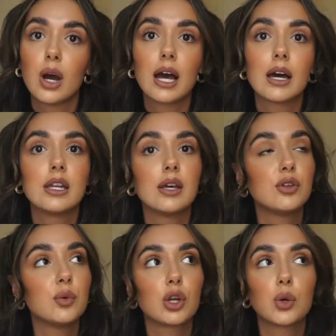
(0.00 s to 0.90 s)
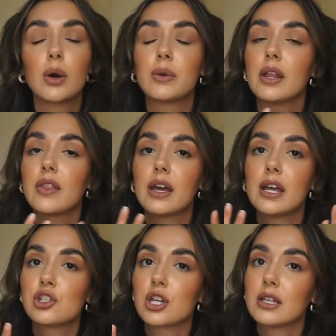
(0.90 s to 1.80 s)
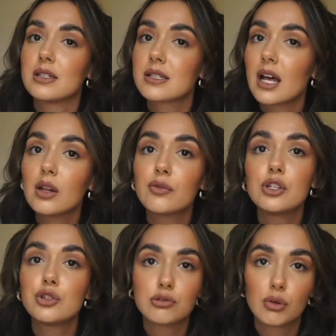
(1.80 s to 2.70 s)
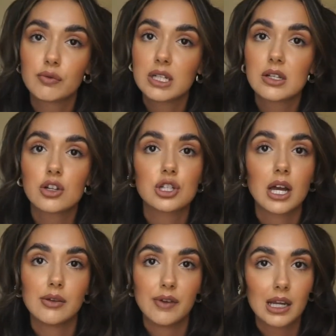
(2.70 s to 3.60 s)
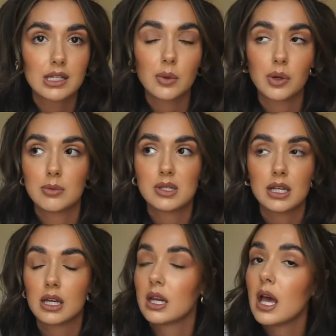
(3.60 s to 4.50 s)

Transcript: and if you want to go out there and educate yourself and do your own research to kind of validate what I'm saying,